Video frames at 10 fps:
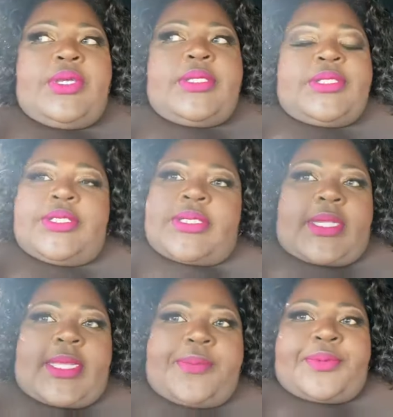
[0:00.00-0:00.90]
It's just
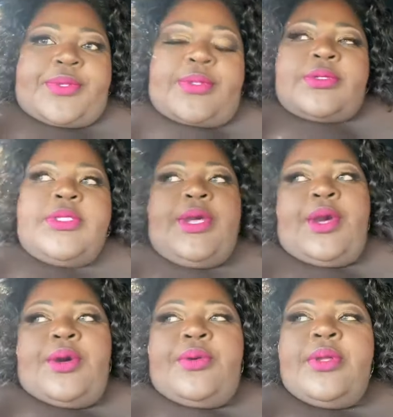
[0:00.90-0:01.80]
not happening.
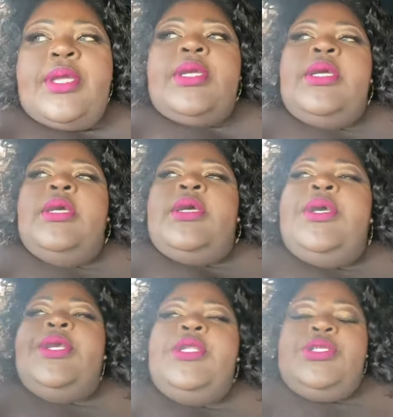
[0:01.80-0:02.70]
So,
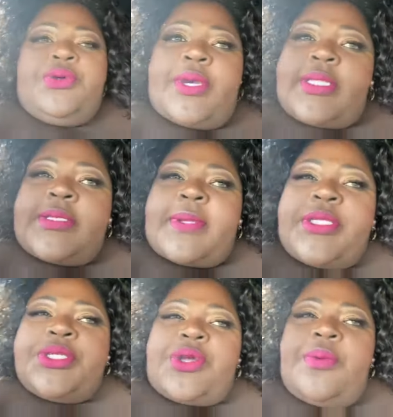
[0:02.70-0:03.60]
enjoy this
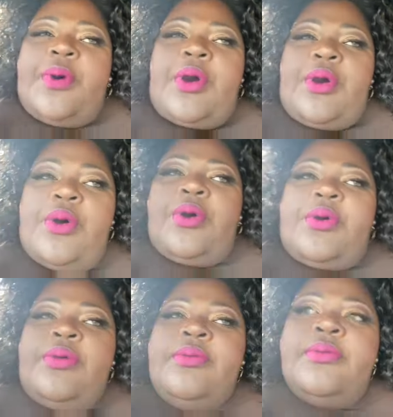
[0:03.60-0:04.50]
Fashion Nova haul.
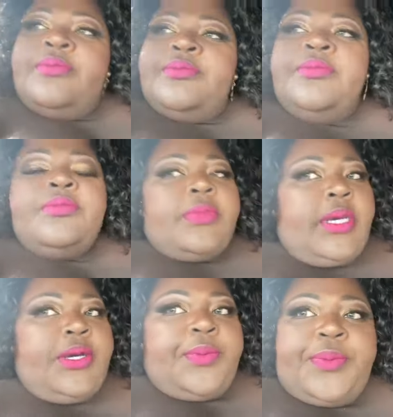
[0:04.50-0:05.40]
I
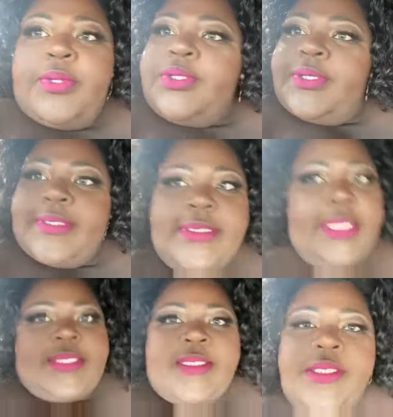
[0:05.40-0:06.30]
hope you enjoy the
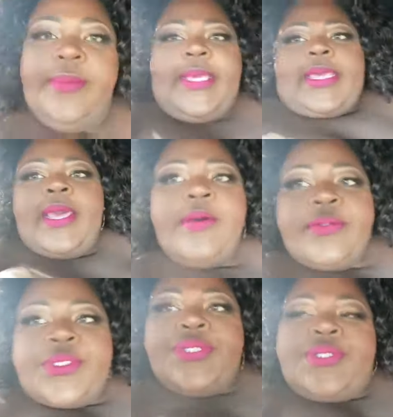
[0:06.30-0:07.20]
sand that's on my
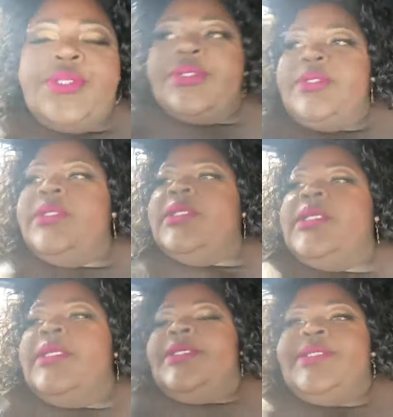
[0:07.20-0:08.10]
couch.
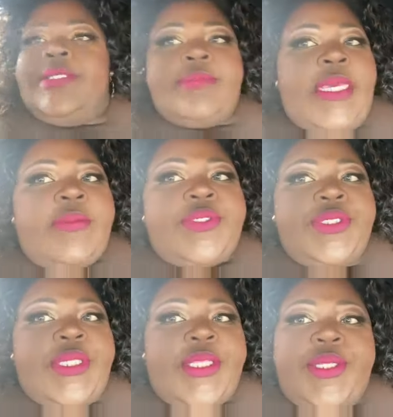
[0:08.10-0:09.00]
Sometimes you
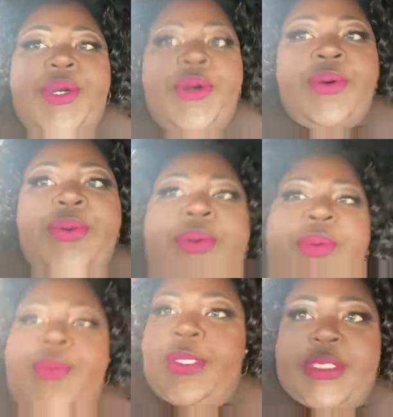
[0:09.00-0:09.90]
just have to go
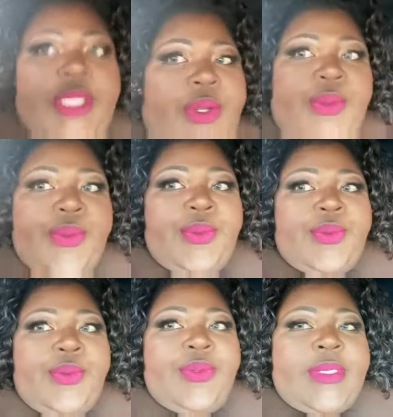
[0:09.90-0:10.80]
for what you know.
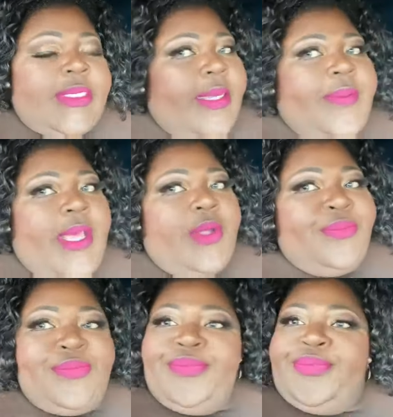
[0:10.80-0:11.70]
Love y'all.
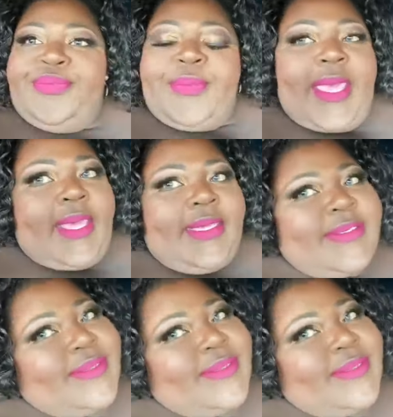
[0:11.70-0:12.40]
Bye.